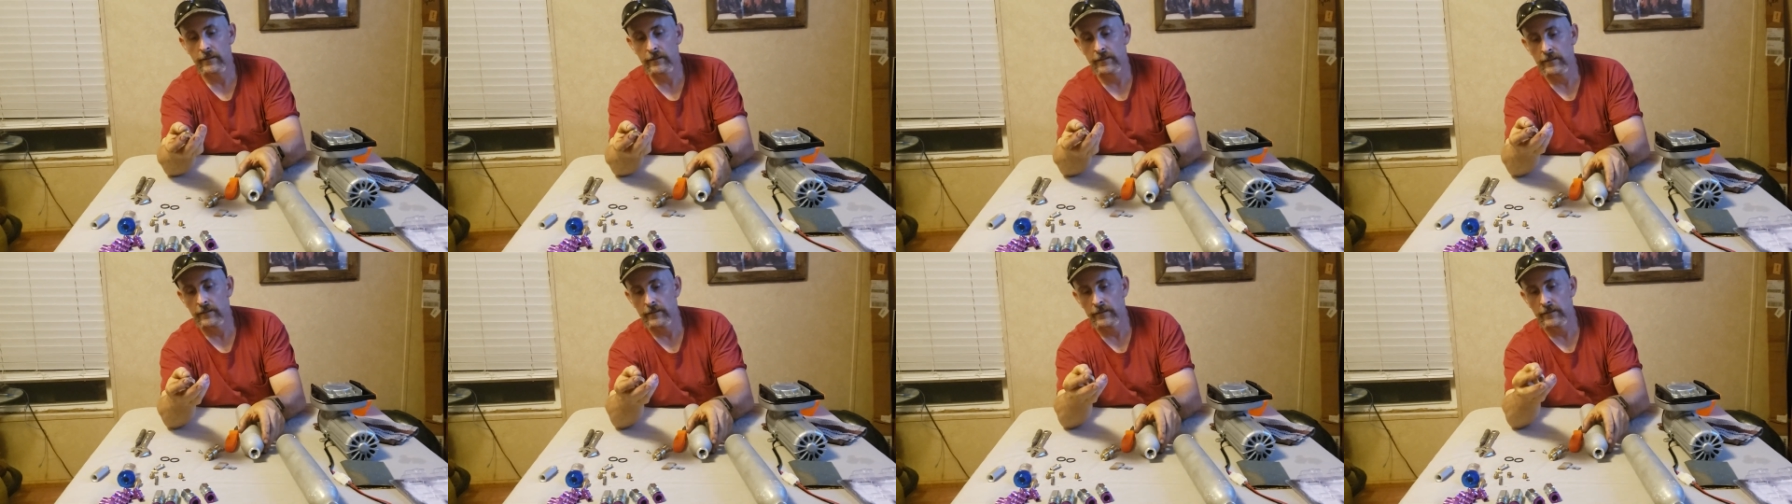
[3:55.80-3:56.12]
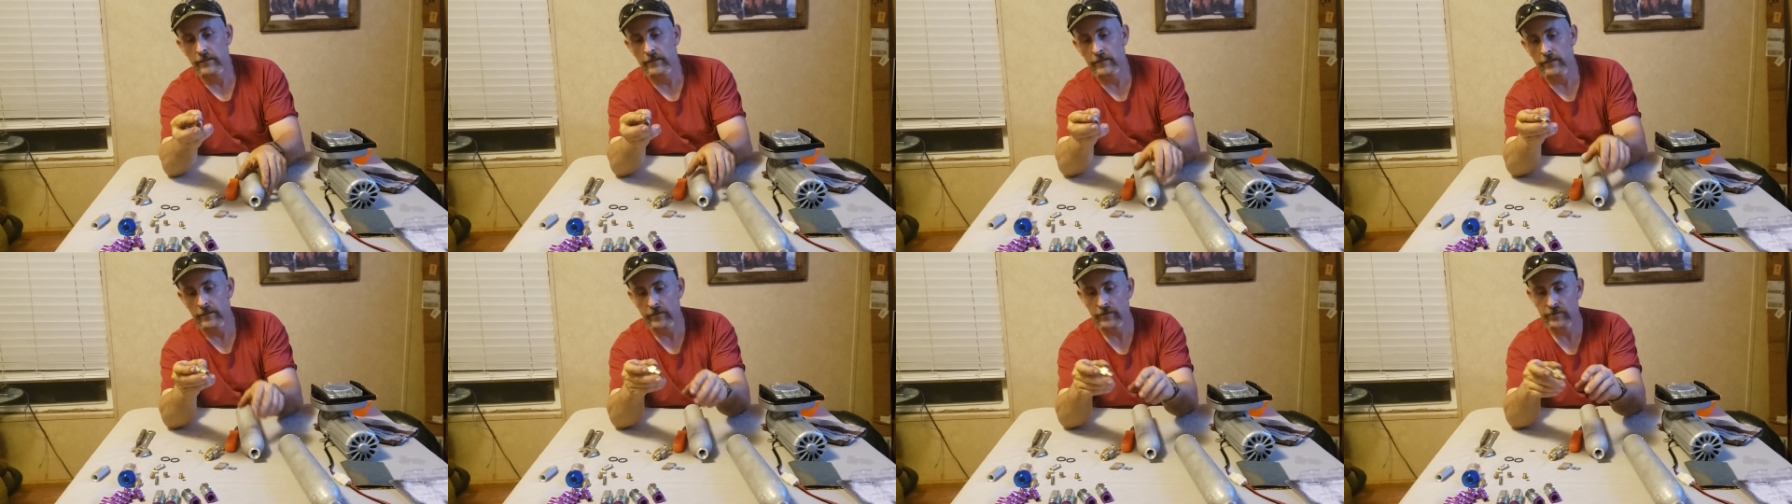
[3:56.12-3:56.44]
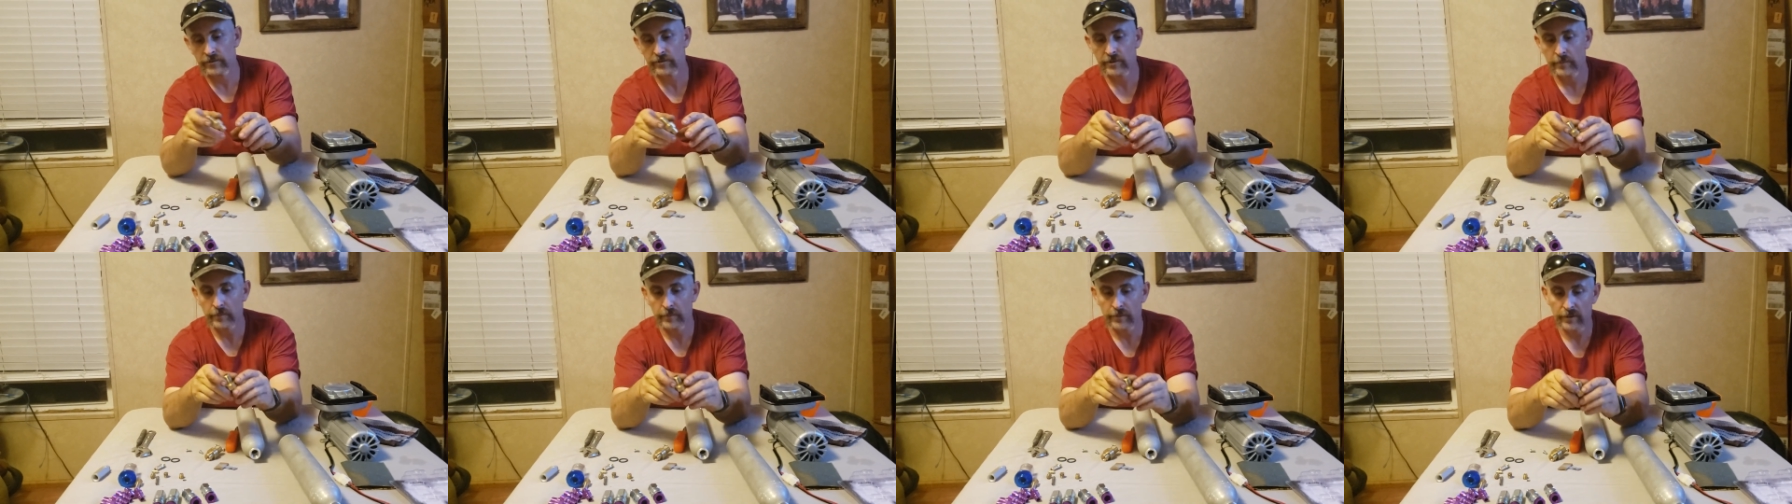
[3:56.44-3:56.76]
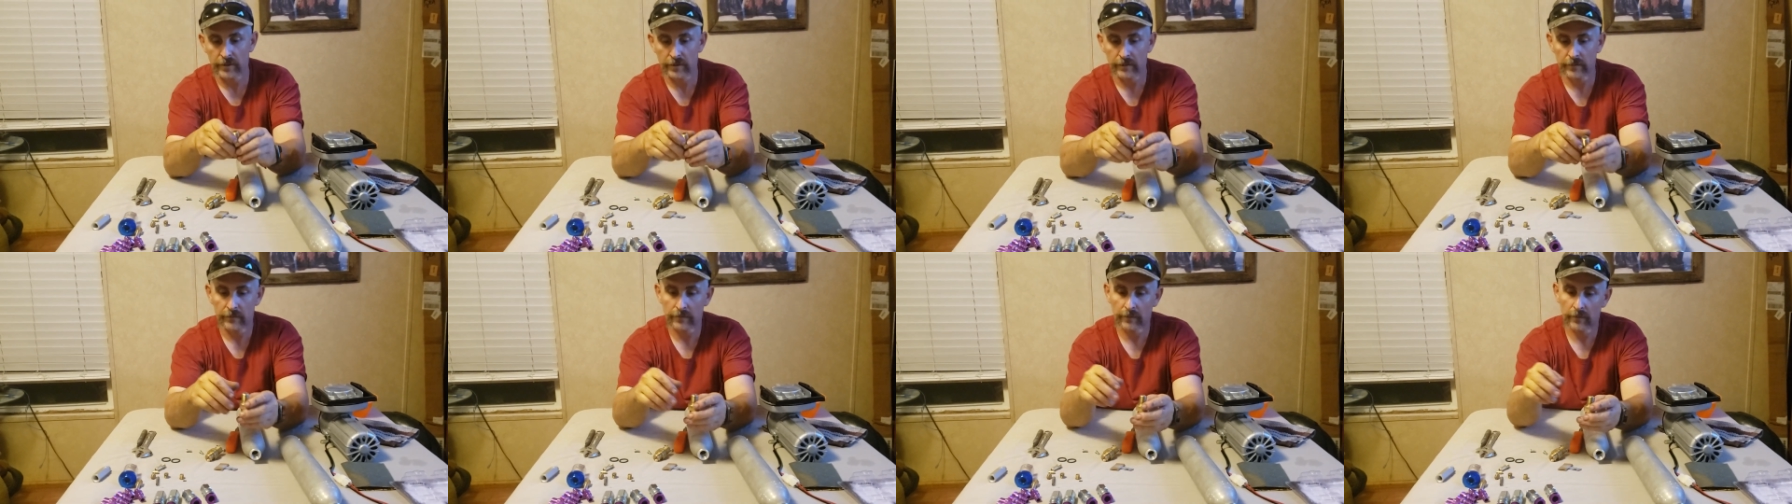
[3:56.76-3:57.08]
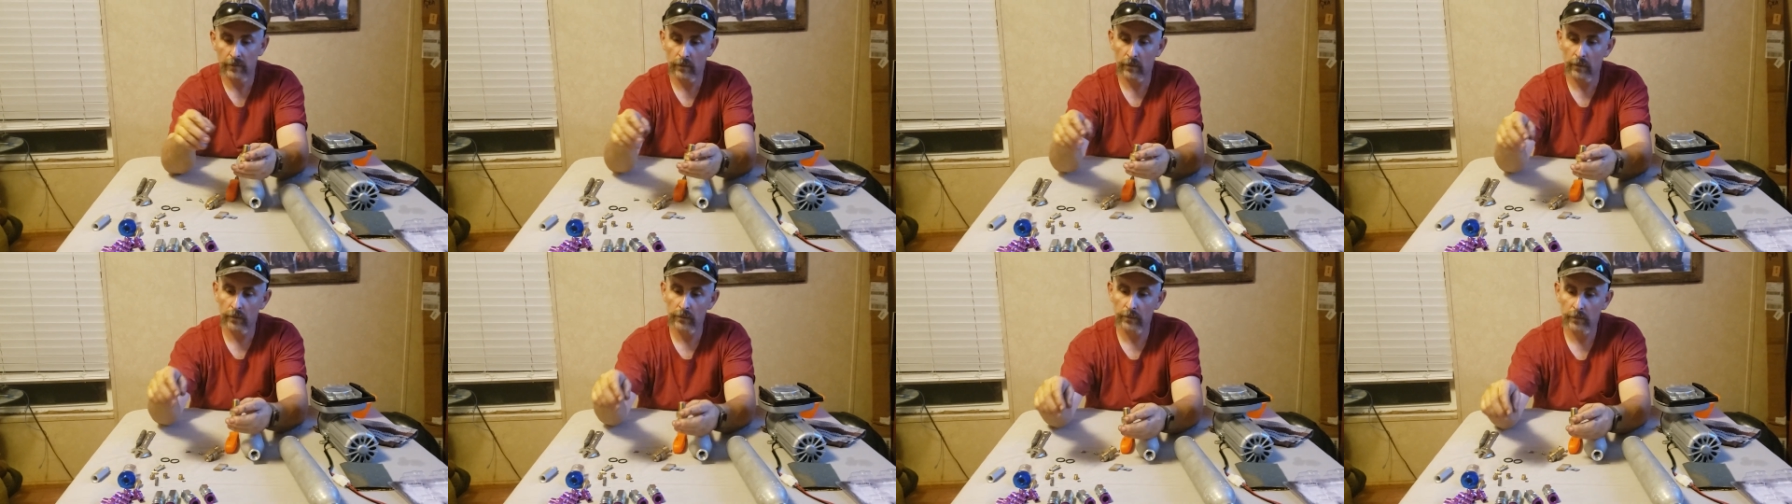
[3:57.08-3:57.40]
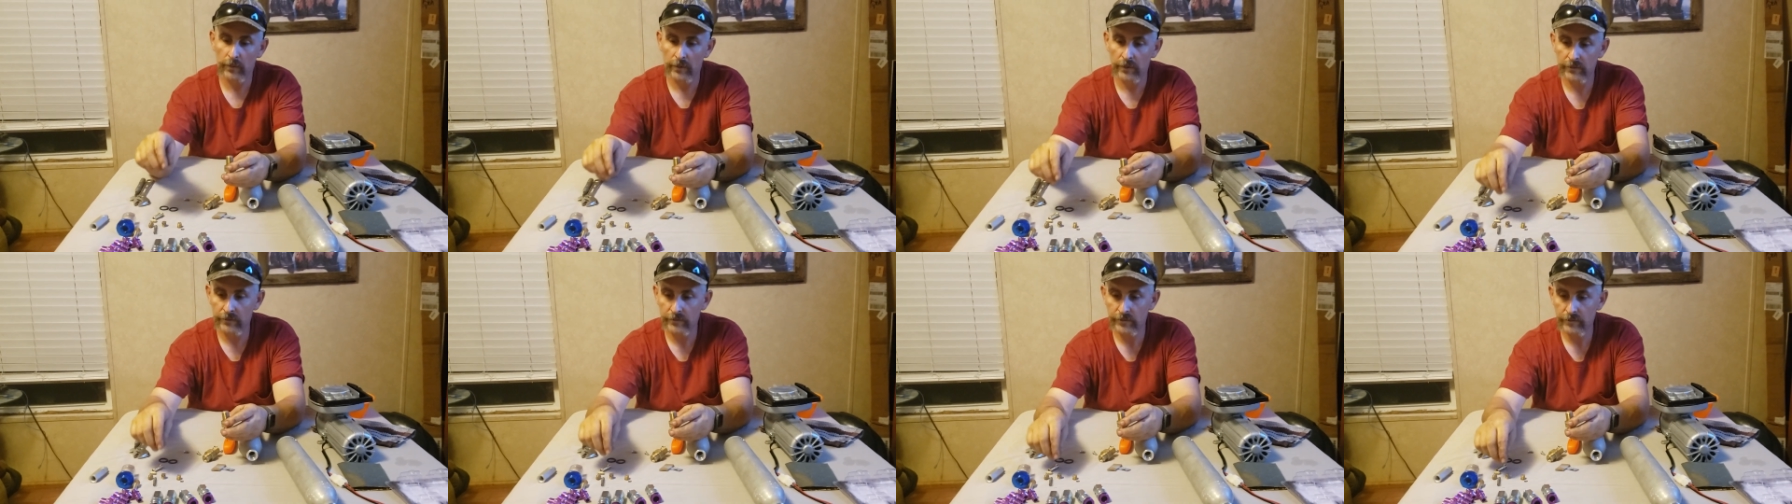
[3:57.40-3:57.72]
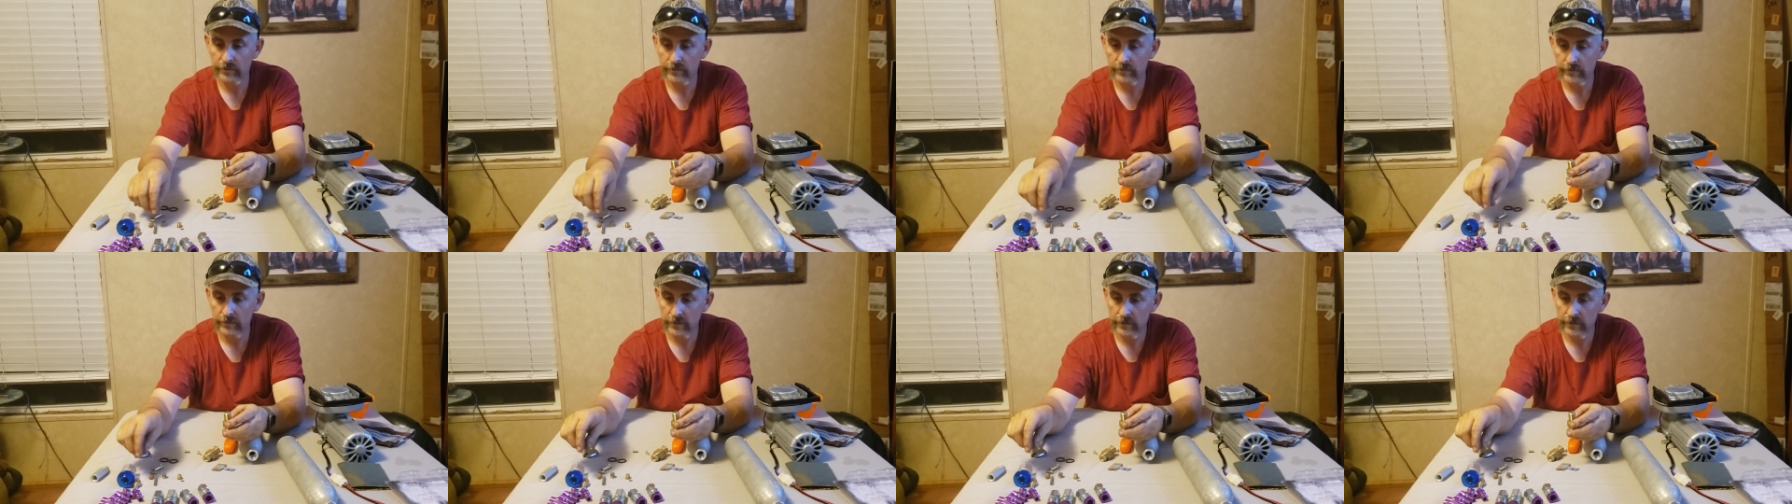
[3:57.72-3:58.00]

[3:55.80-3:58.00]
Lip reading: well, some of the old ones,